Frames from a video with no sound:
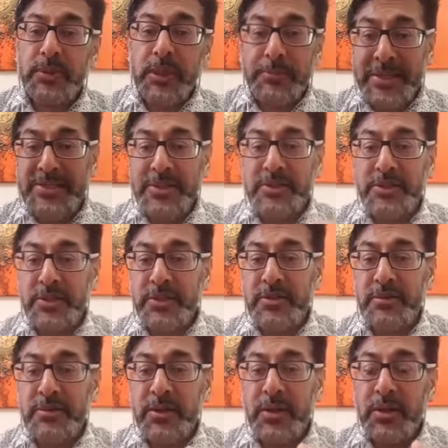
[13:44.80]
Does that make sense to
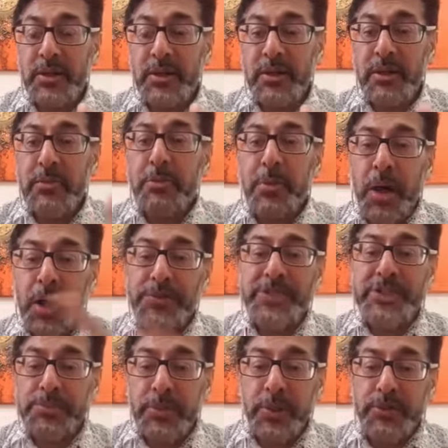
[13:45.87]
you? Past
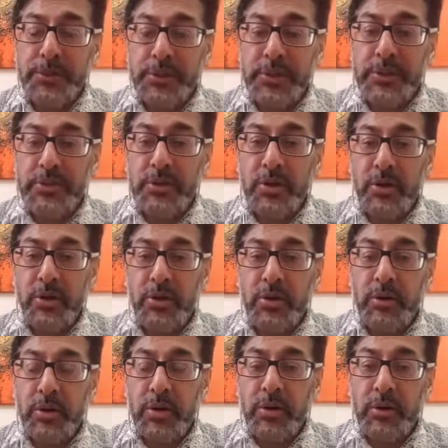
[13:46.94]
experiences
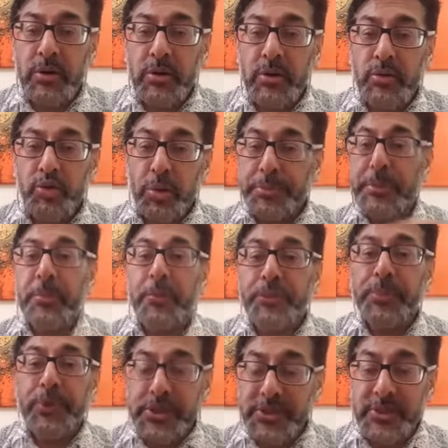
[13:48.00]
rob them of
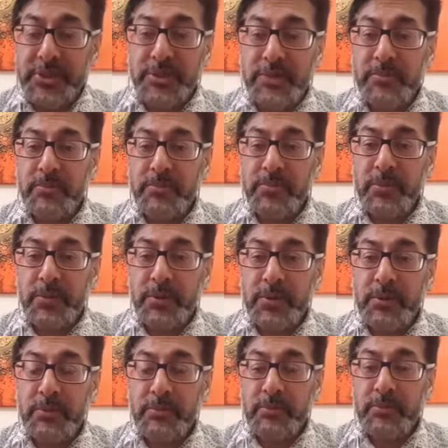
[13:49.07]
the present,
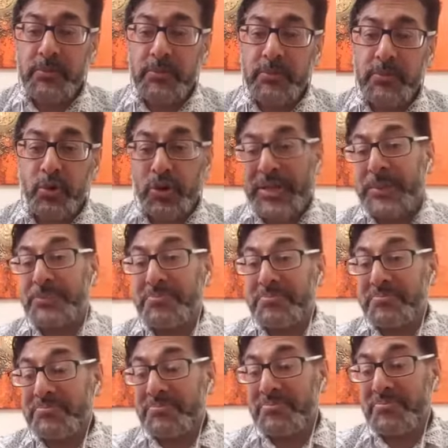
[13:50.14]
or keep,
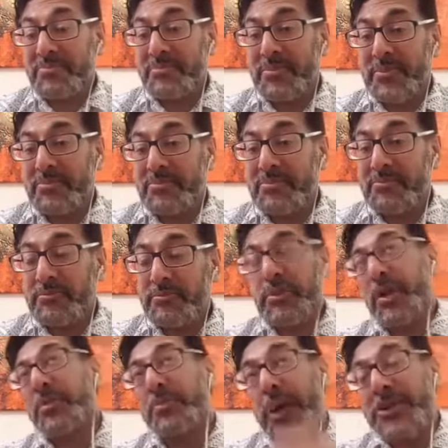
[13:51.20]

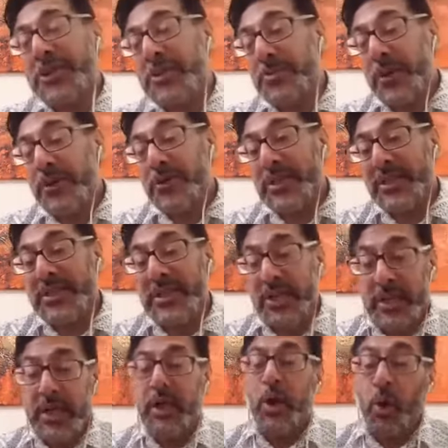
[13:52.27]
sorry, past experiences
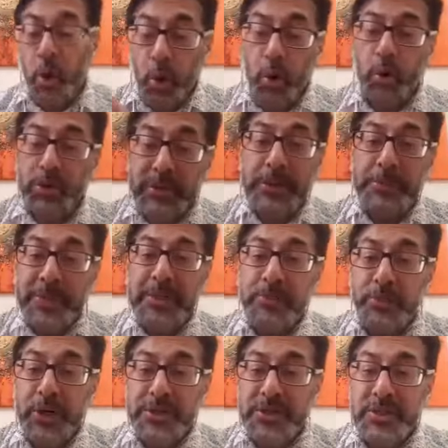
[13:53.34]
haunt them in the
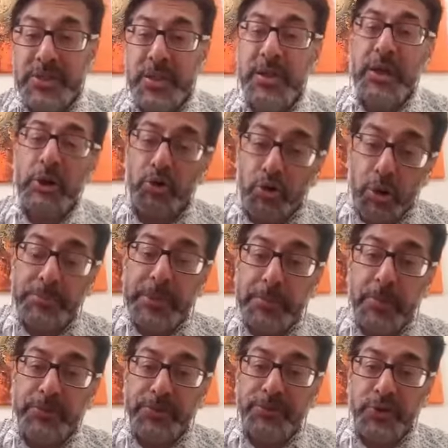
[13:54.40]
present and rob
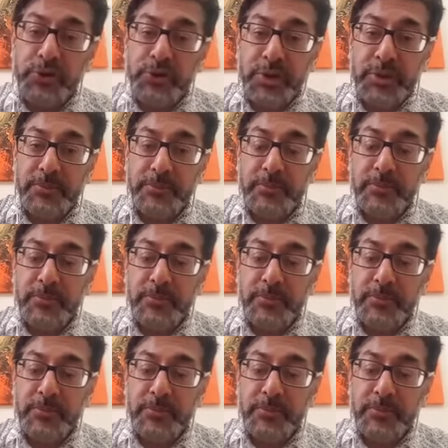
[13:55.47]
them of the future.